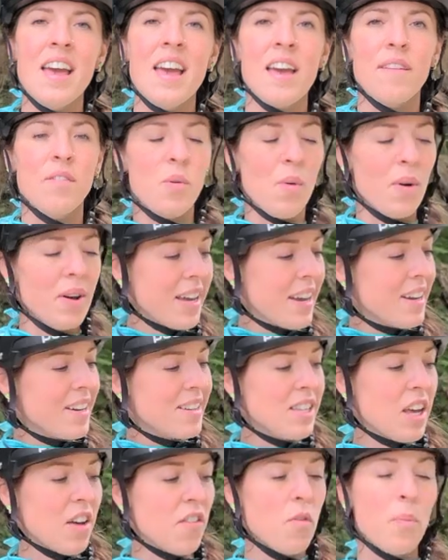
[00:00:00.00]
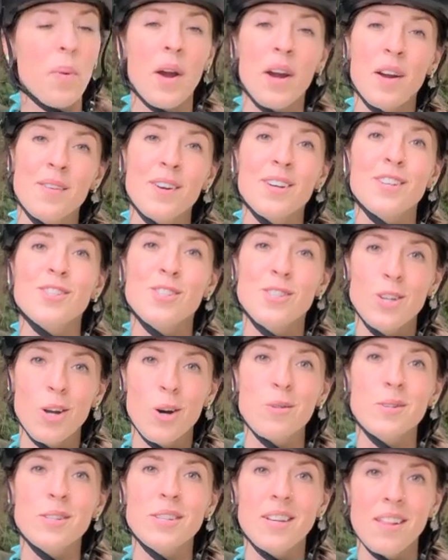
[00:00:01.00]
If you want to get yourself a pair of
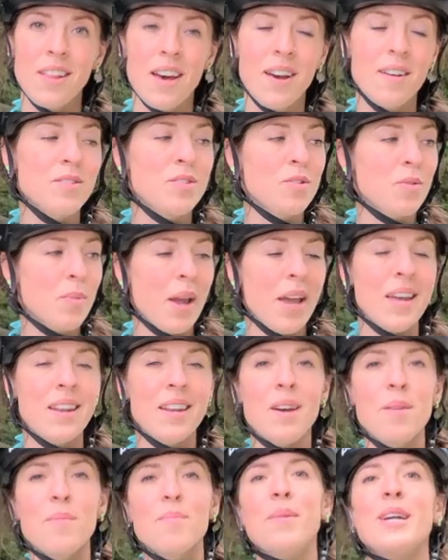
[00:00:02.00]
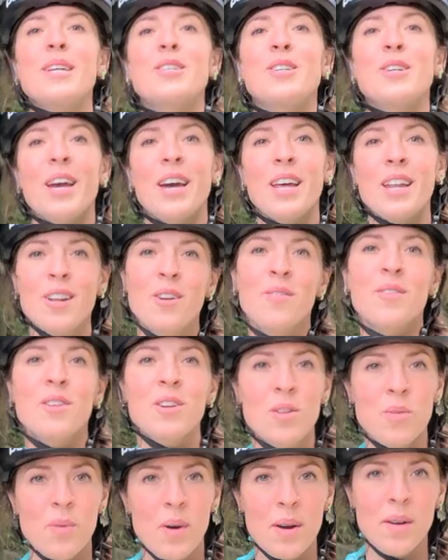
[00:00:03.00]
stoked gloves from Handup, make sure you head on over to
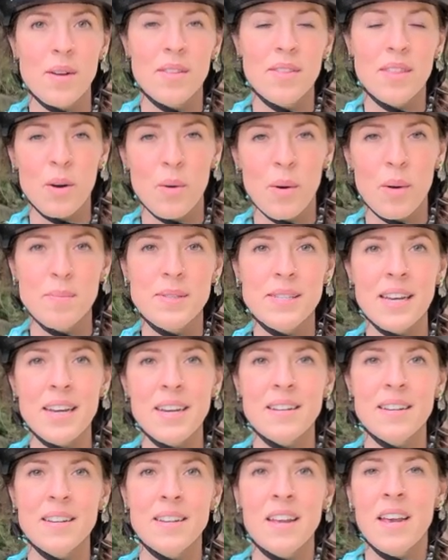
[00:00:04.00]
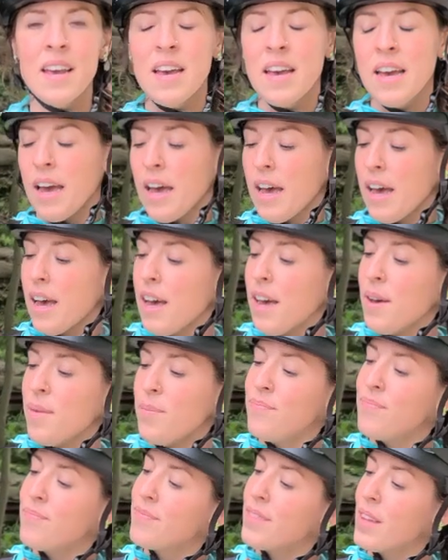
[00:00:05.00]
their website.
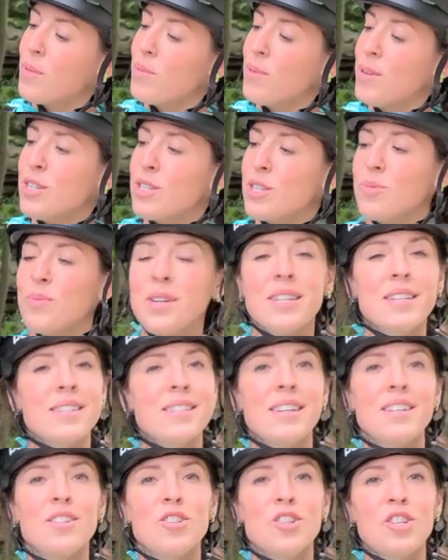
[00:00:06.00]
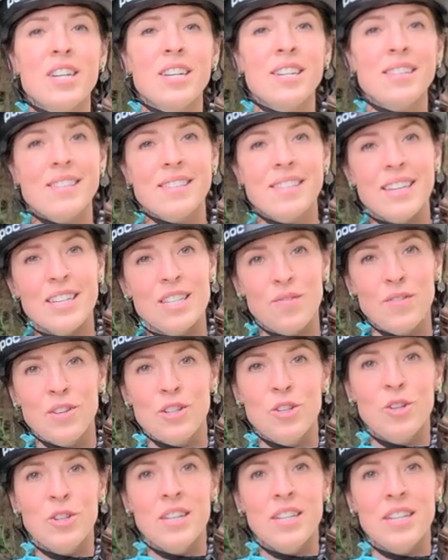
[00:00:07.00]
And we just want to say cheers. Thanks for
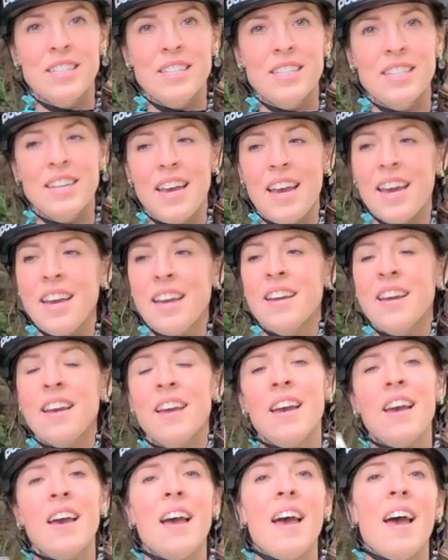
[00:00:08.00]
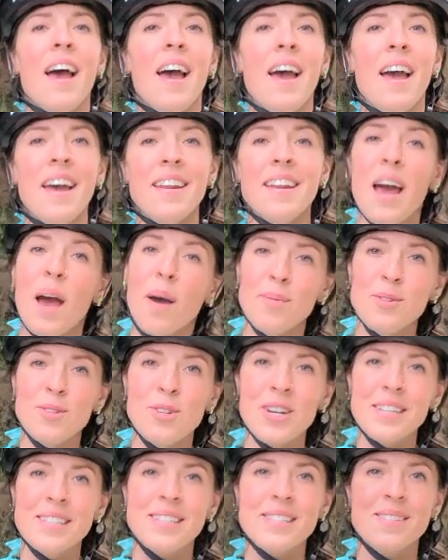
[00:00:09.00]
tuning in today, and happy
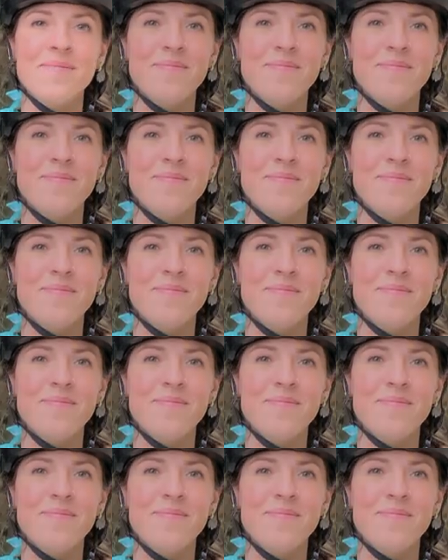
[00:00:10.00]
trails.